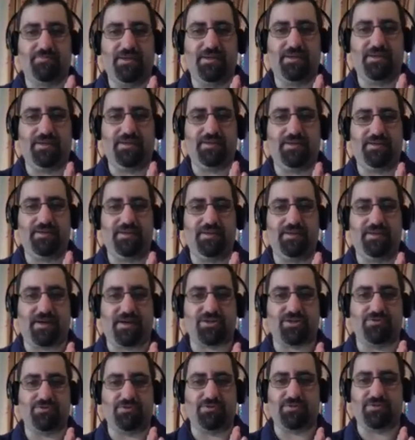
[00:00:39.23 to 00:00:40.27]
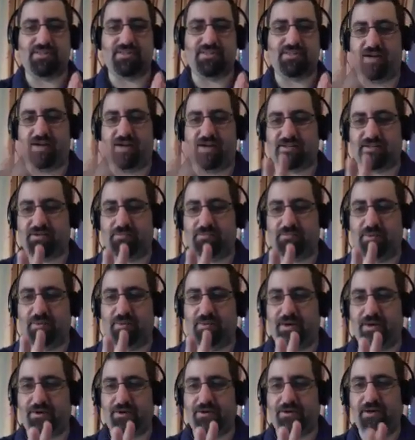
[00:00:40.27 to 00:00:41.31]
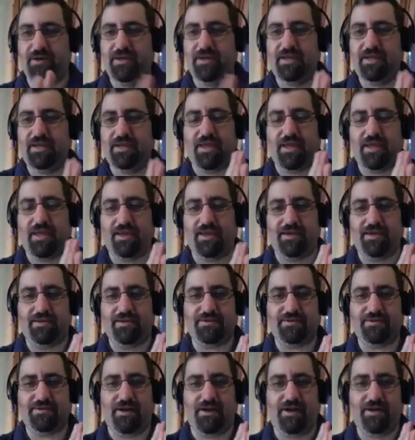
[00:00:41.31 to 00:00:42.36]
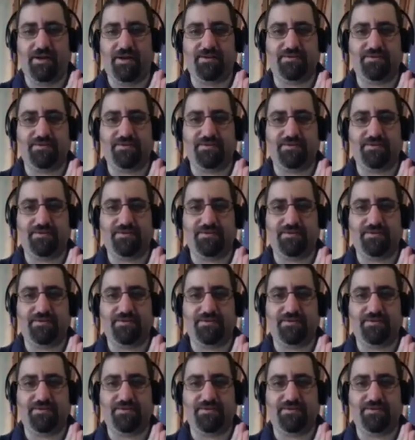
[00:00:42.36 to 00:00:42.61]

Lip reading: the actual slides a little bit better. And I